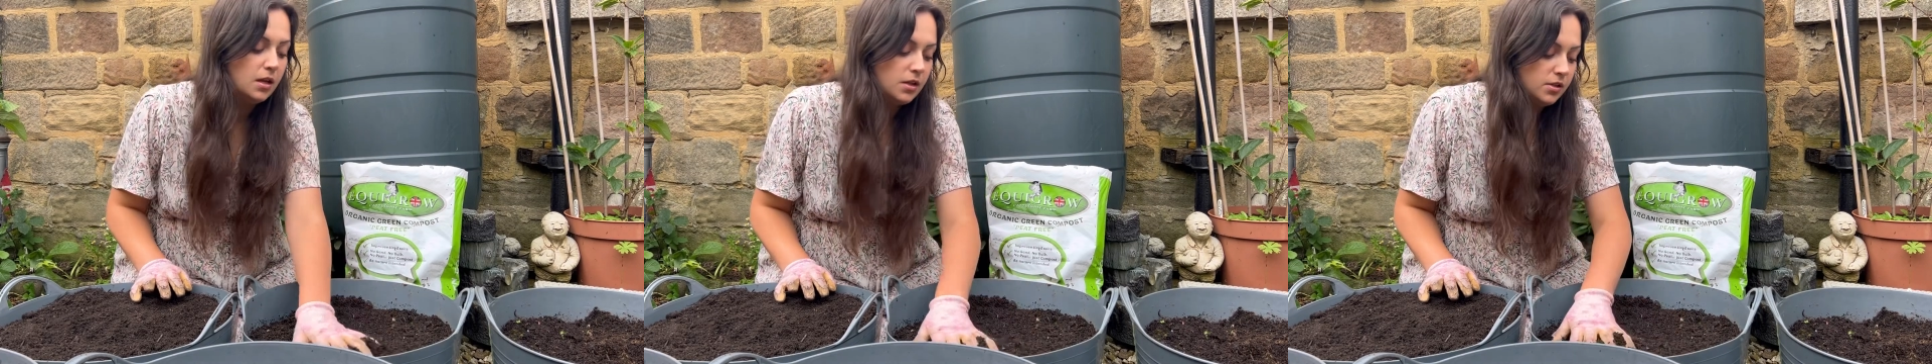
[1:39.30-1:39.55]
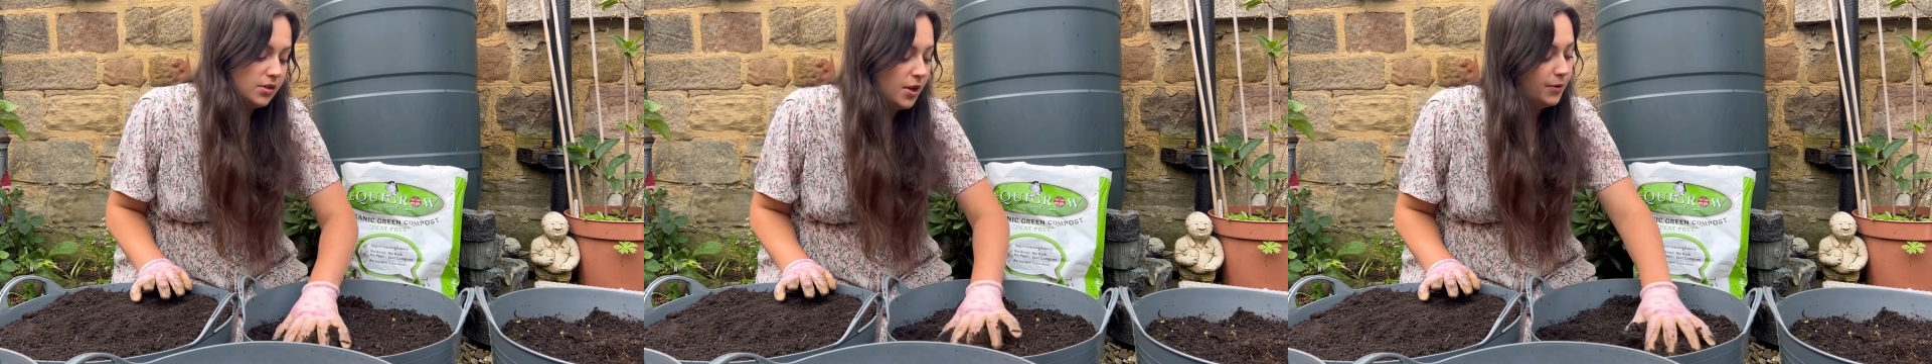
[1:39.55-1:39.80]

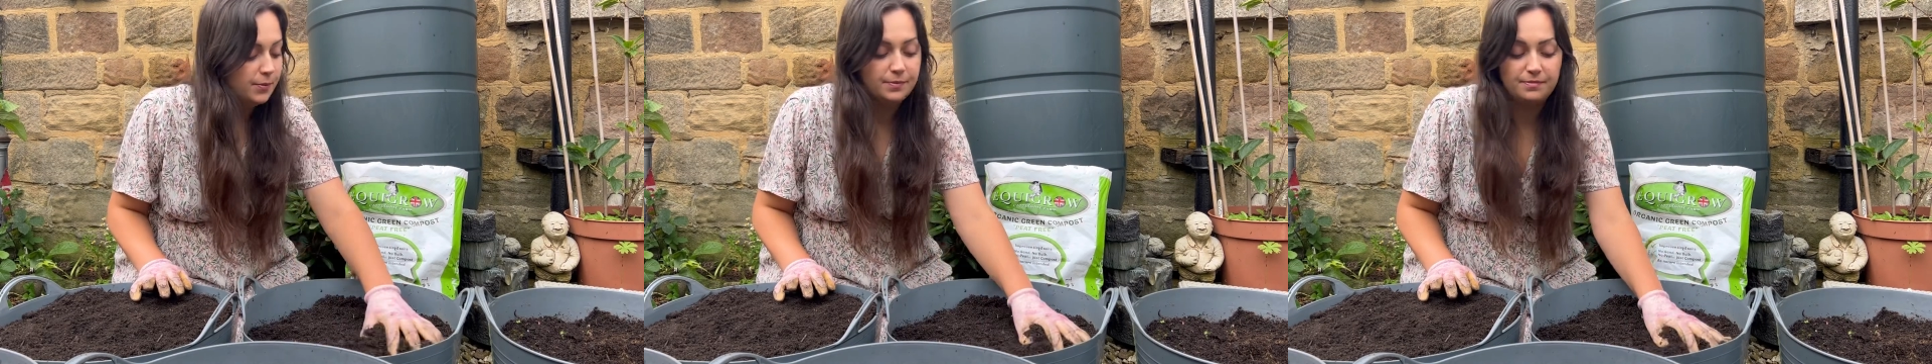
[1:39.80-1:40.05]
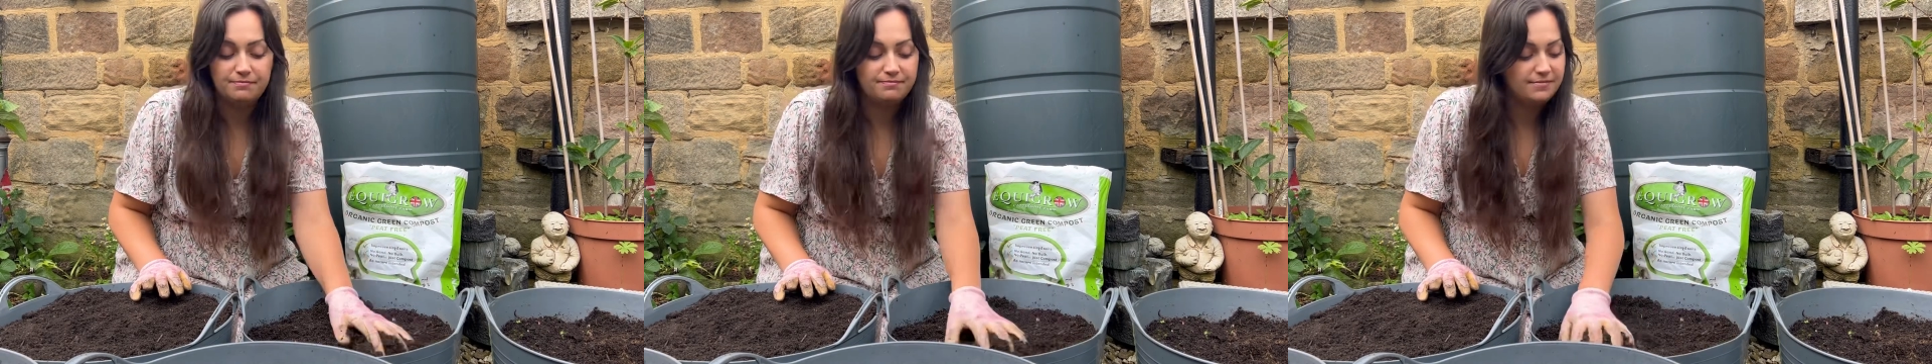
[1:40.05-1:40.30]
So
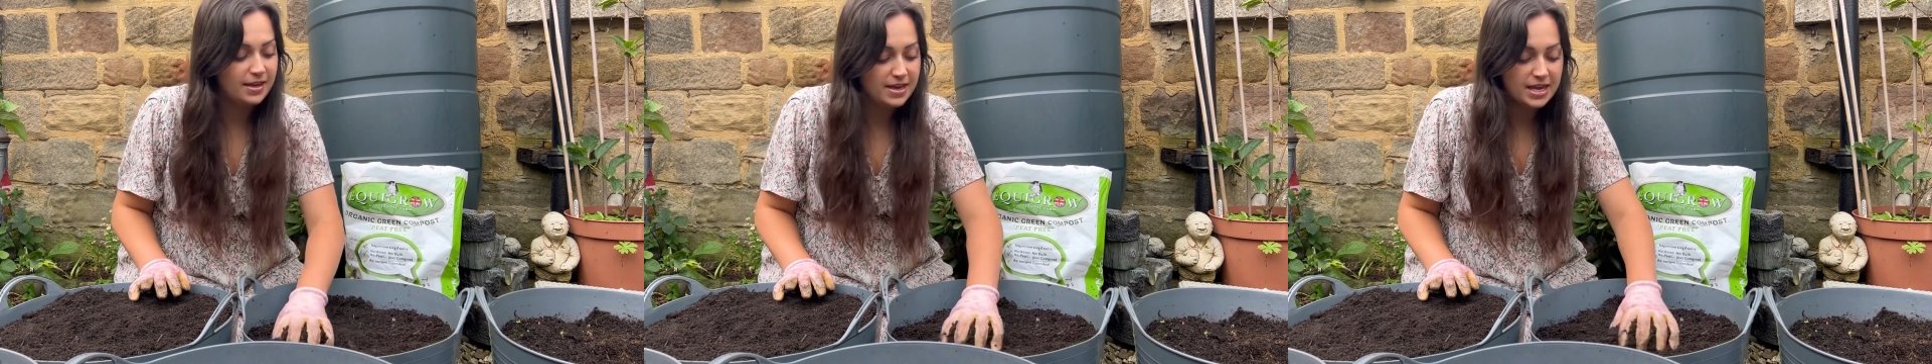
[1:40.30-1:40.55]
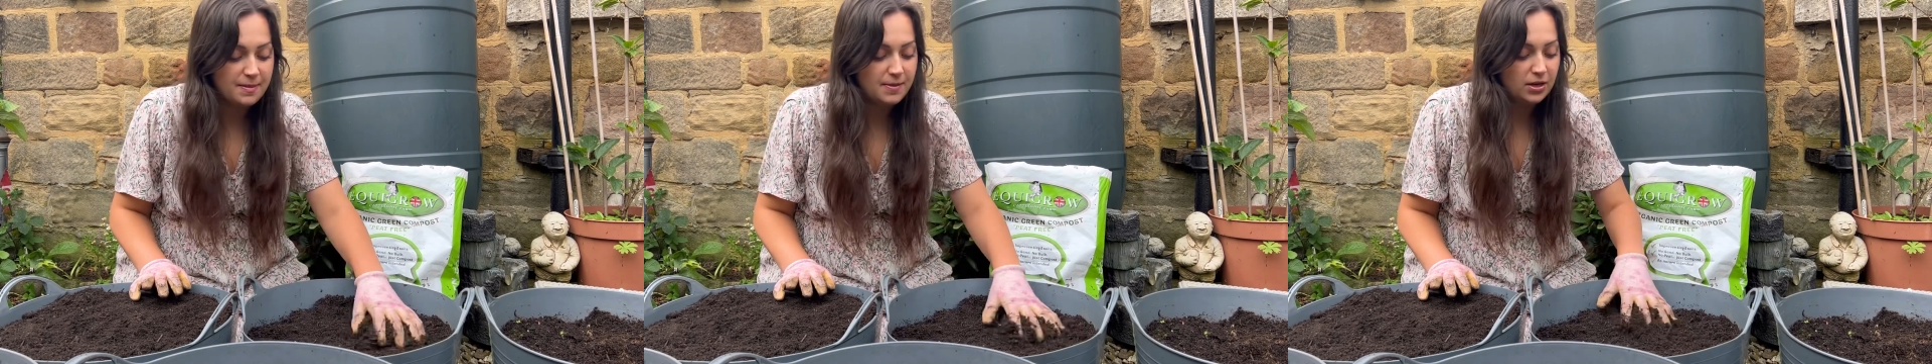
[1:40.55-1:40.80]
they
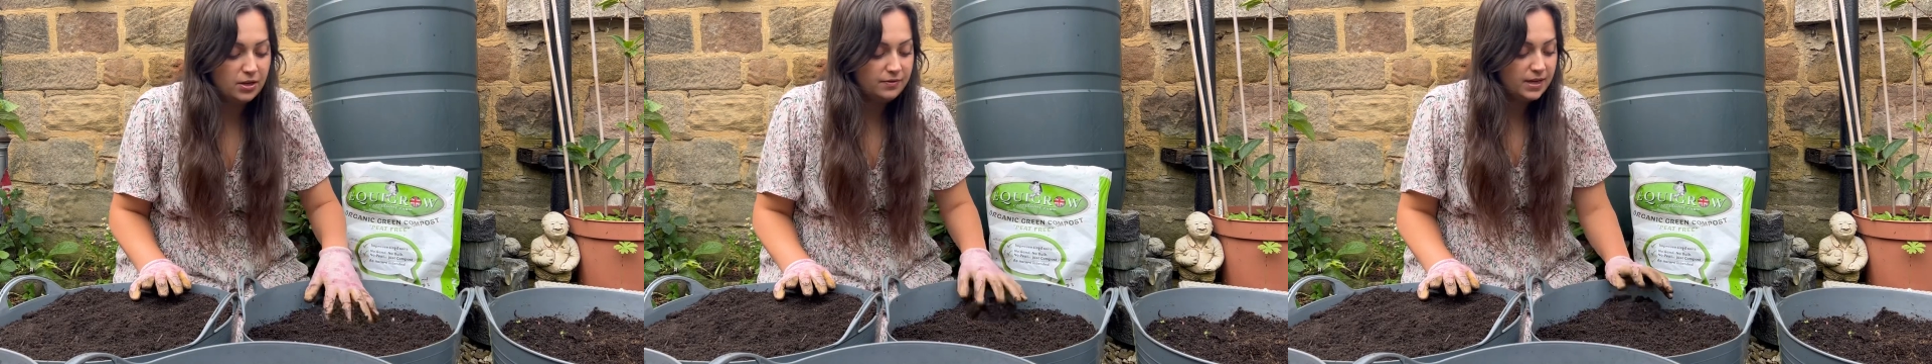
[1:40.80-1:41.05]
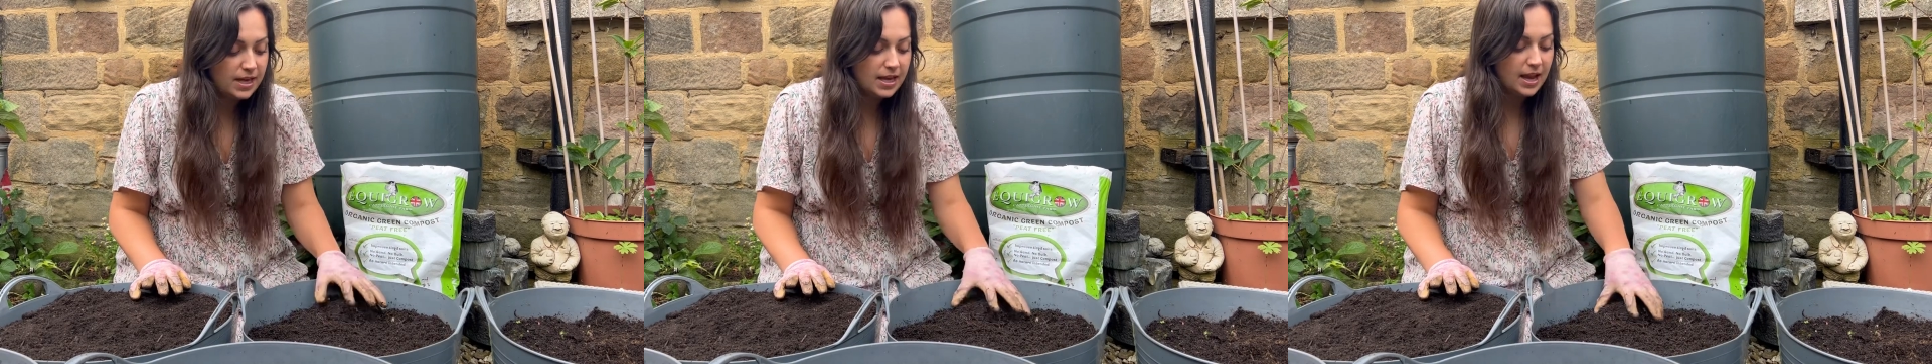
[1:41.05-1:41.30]
keep it lovely,